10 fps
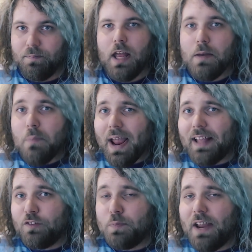In my
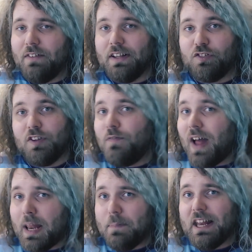experience,
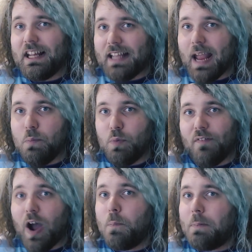developing a game
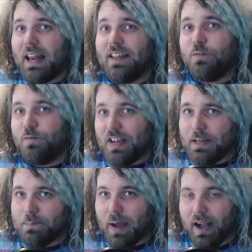without player
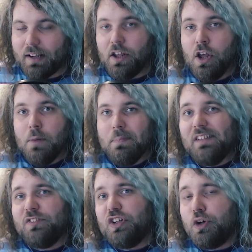feedback
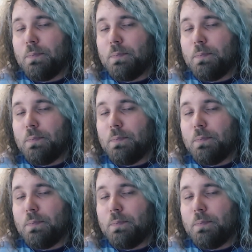means that you'll